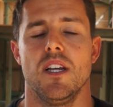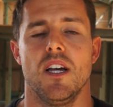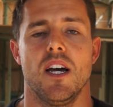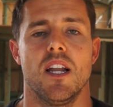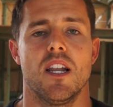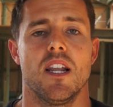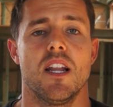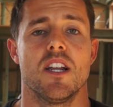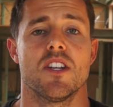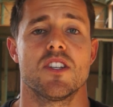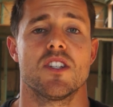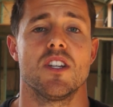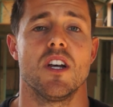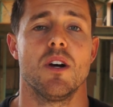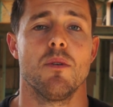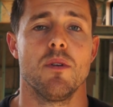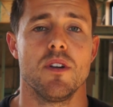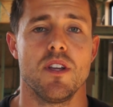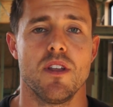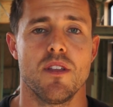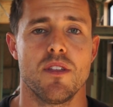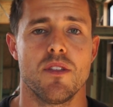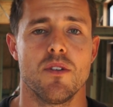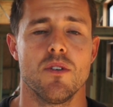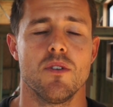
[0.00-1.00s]
let us know what
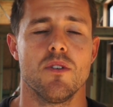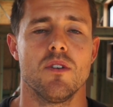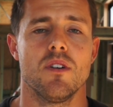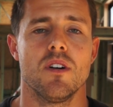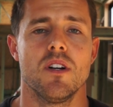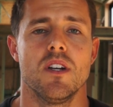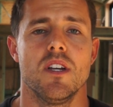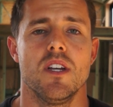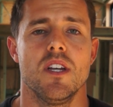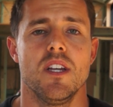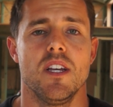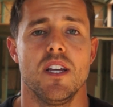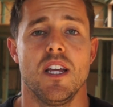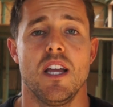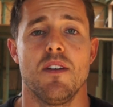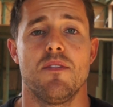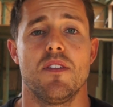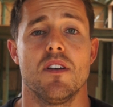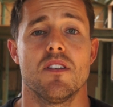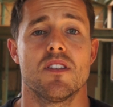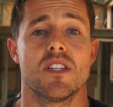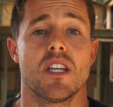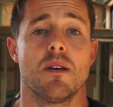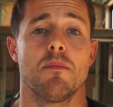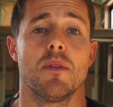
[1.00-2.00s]
you thought. If
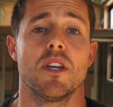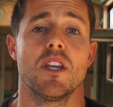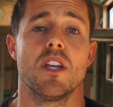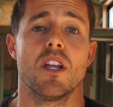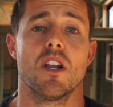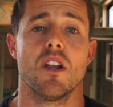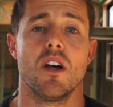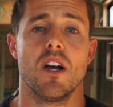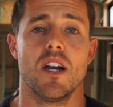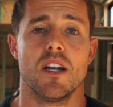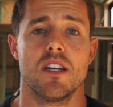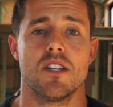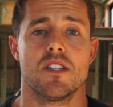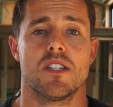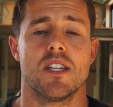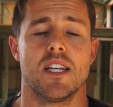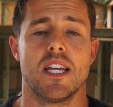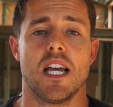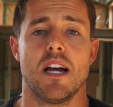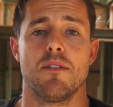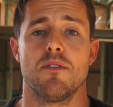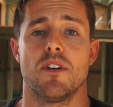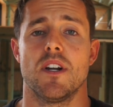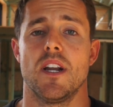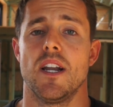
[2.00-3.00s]
there's something you'd like us to
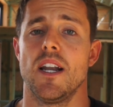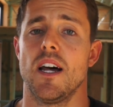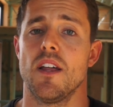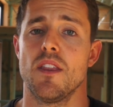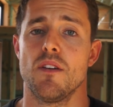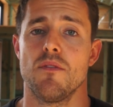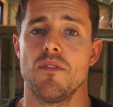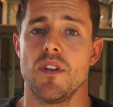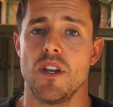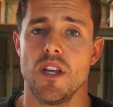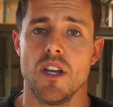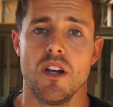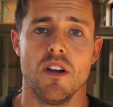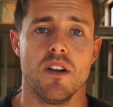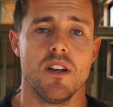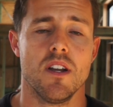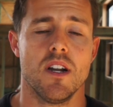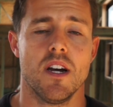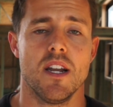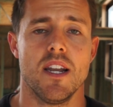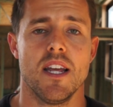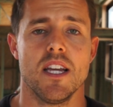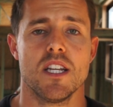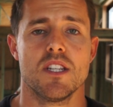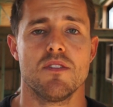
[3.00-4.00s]
cover in another video, in
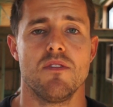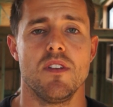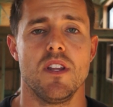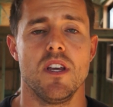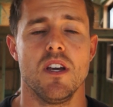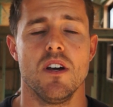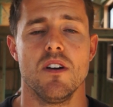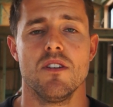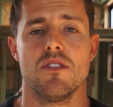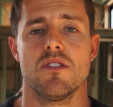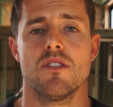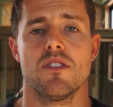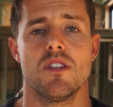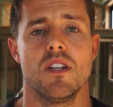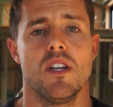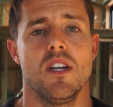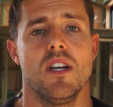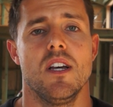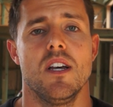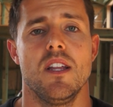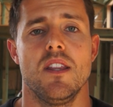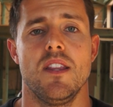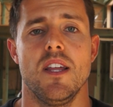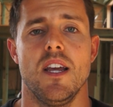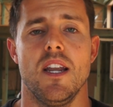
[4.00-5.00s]
our next videos,
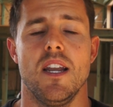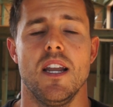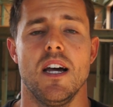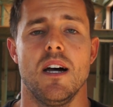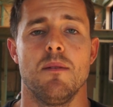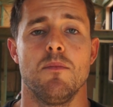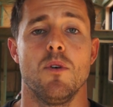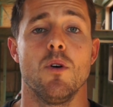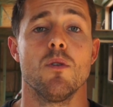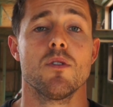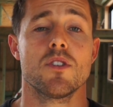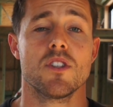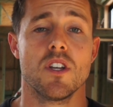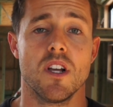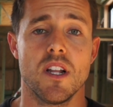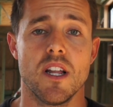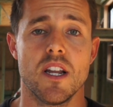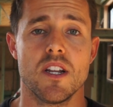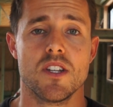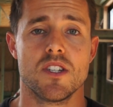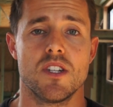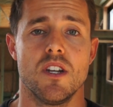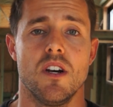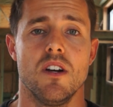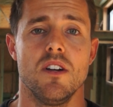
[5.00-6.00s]
then also let
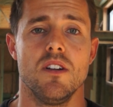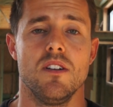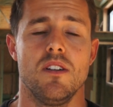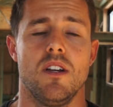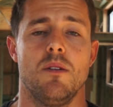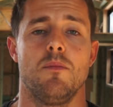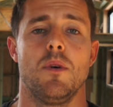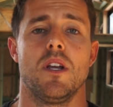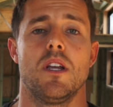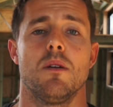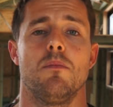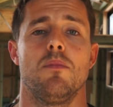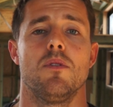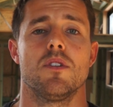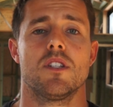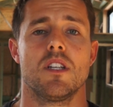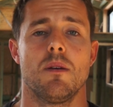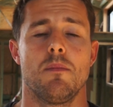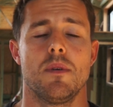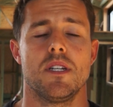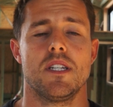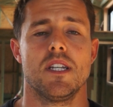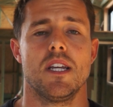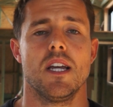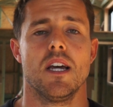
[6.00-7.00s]
us know and we can put
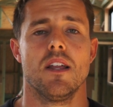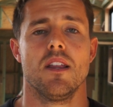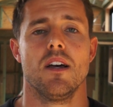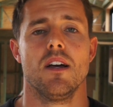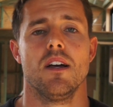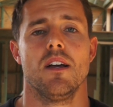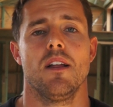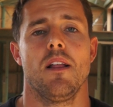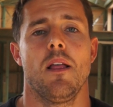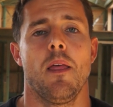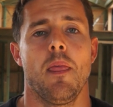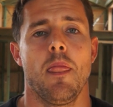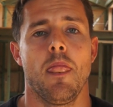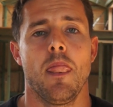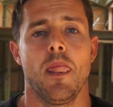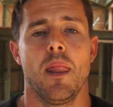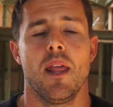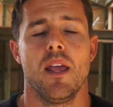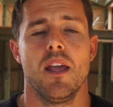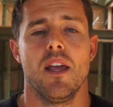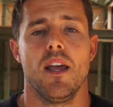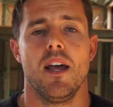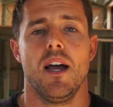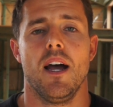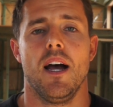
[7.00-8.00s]
something together.
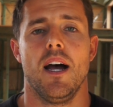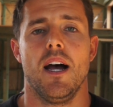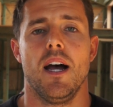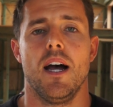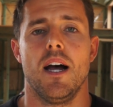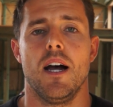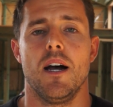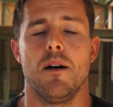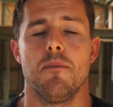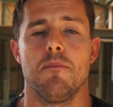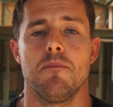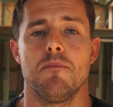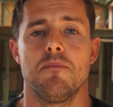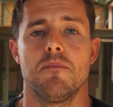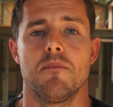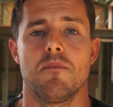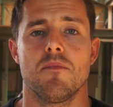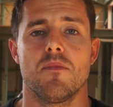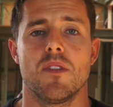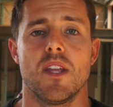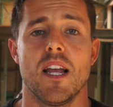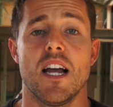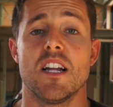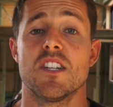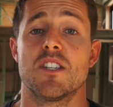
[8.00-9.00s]

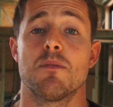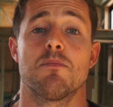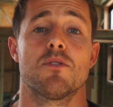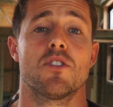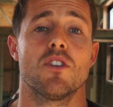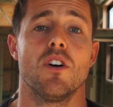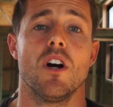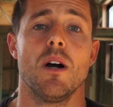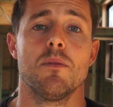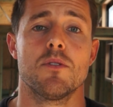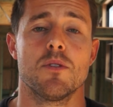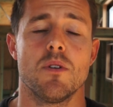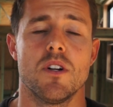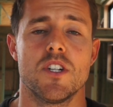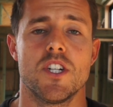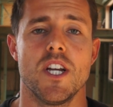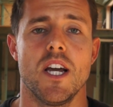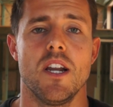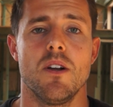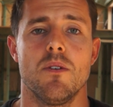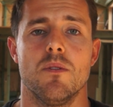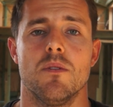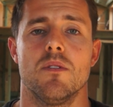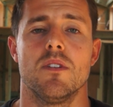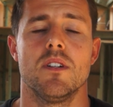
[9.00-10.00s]
And subscribe to our
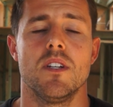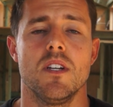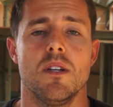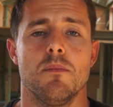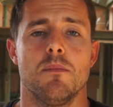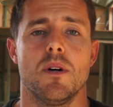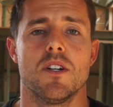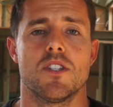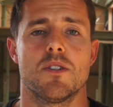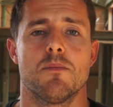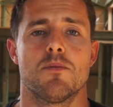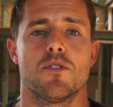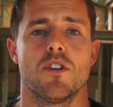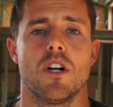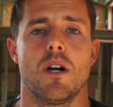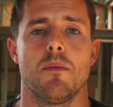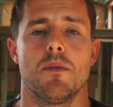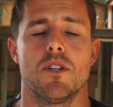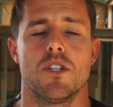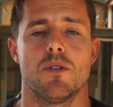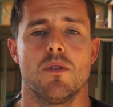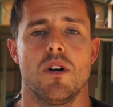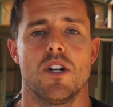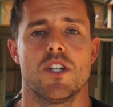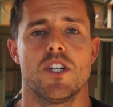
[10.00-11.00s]
channel. By
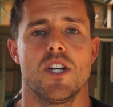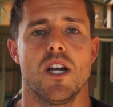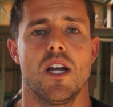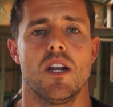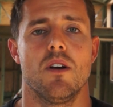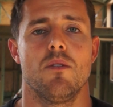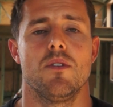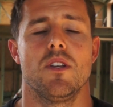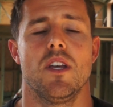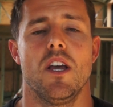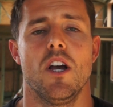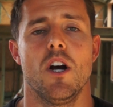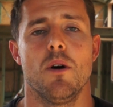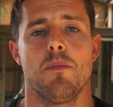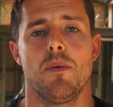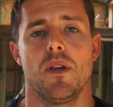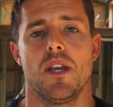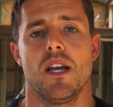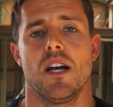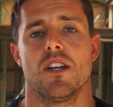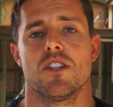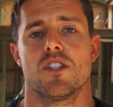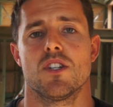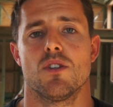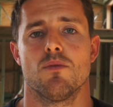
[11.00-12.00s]
subscribing to our channel, you're
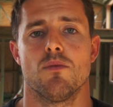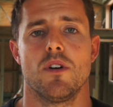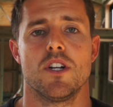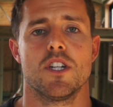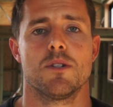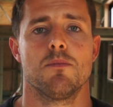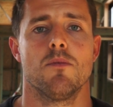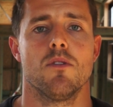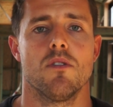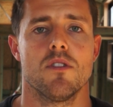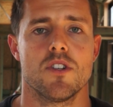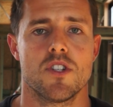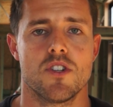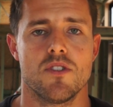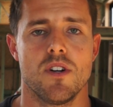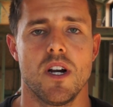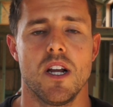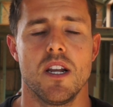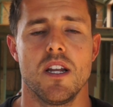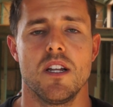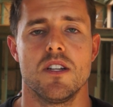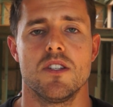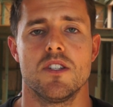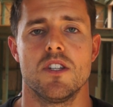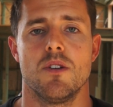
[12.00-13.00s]
helping us to reach more
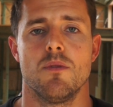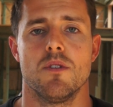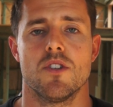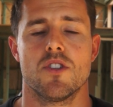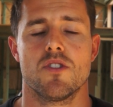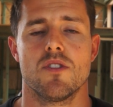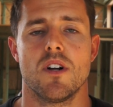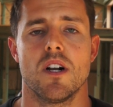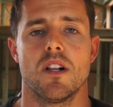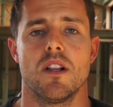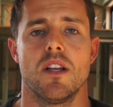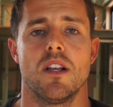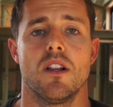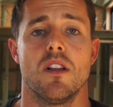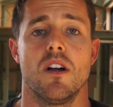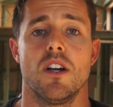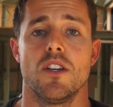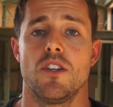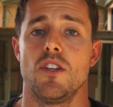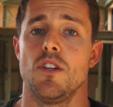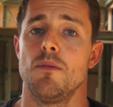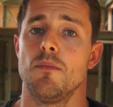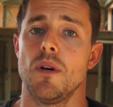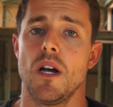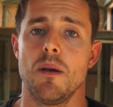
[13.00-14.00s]
Australians who are struggling
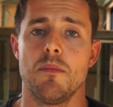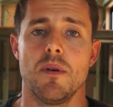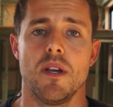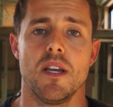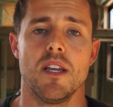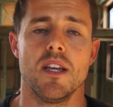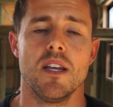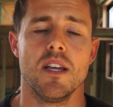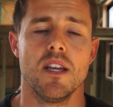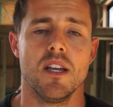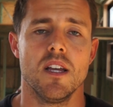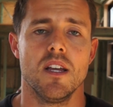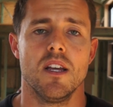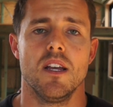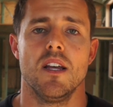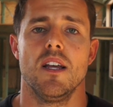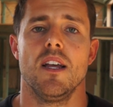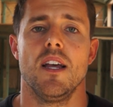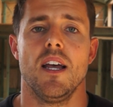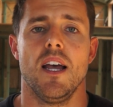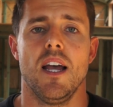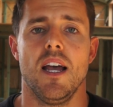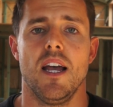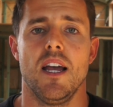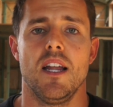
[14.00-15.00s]
like you may be,
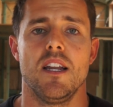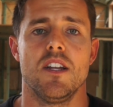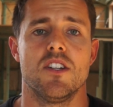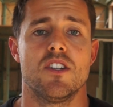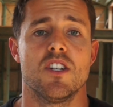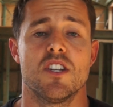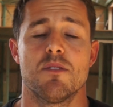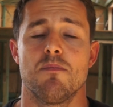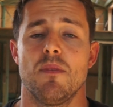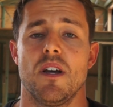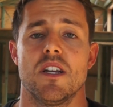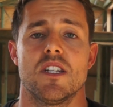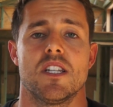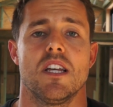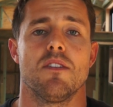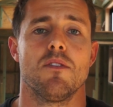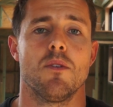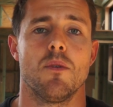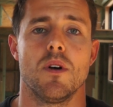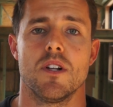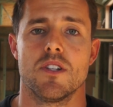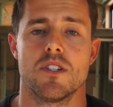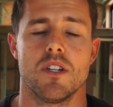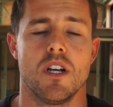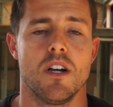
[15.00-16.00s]
and it just makes
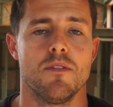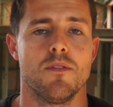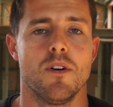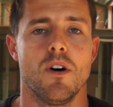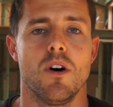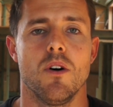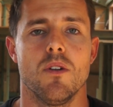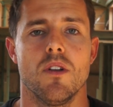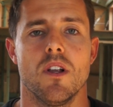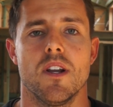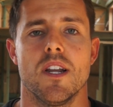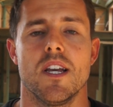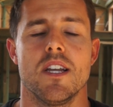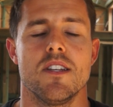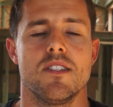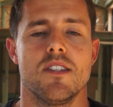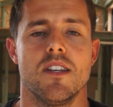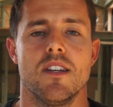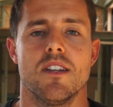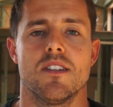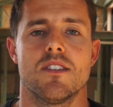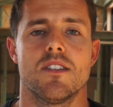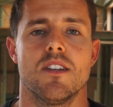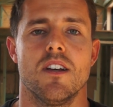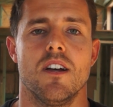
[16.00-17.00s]
everyone's life a whole lot
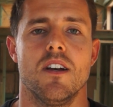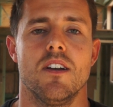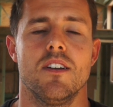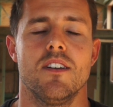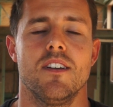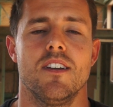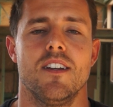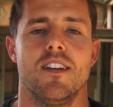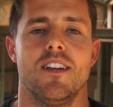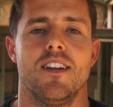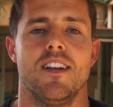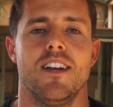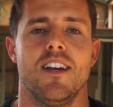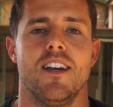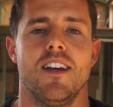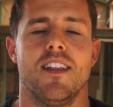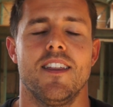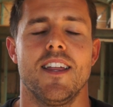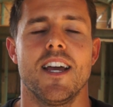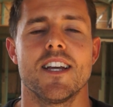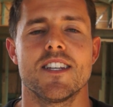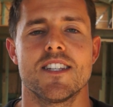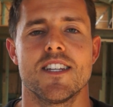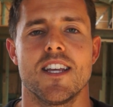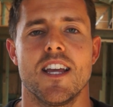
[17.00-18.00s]
easier. So
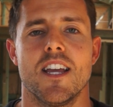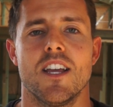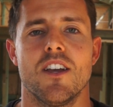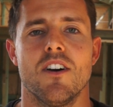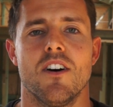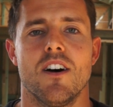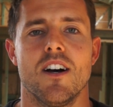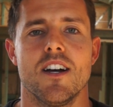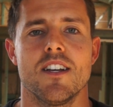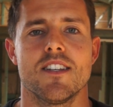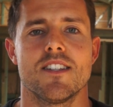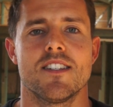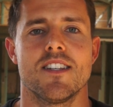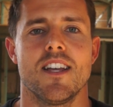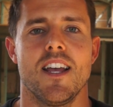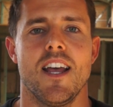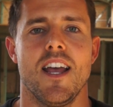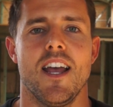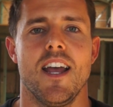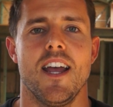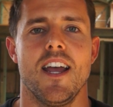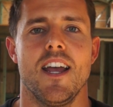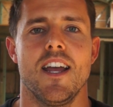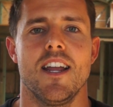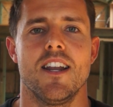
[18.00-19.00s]
thanks again, guys,
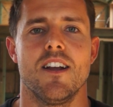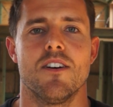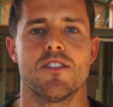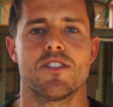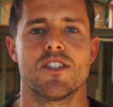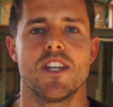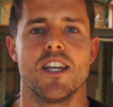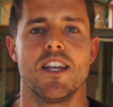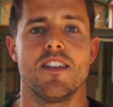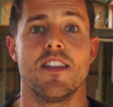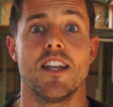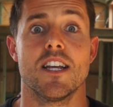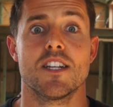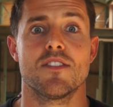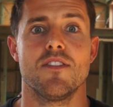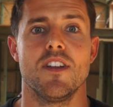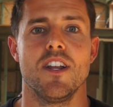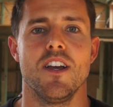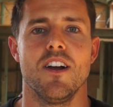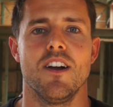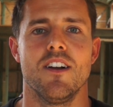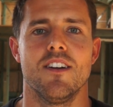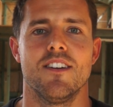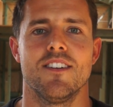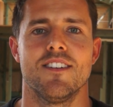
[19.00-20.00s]
and I'll see you in the next
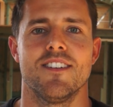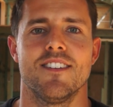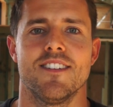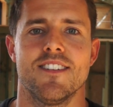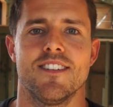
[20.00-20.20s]
video.